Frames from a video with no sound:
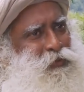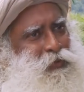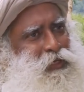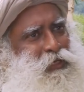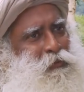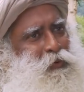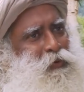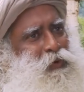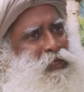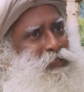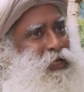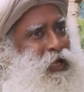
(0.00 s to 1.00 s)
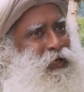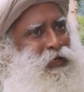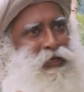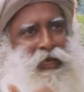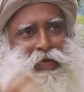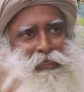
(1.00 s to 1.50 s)
you're a little more agile
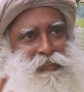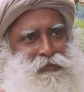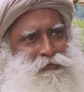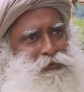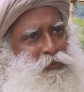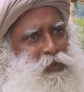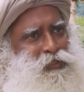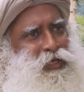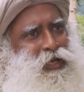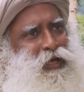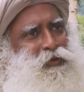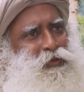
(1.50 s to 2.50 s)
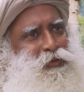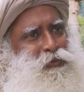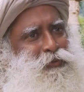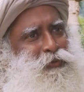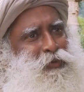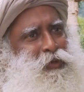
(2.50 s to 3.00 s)
and active to what's around
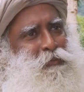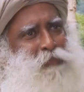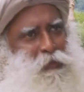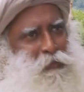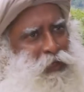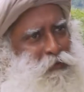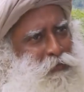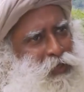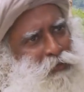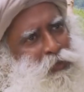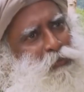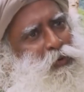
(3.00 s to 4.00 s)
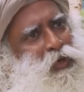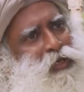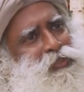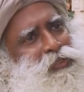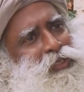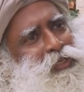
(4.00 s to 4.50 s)
you, people are becoming more
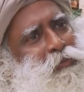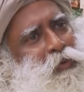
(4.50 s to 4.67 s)
concerned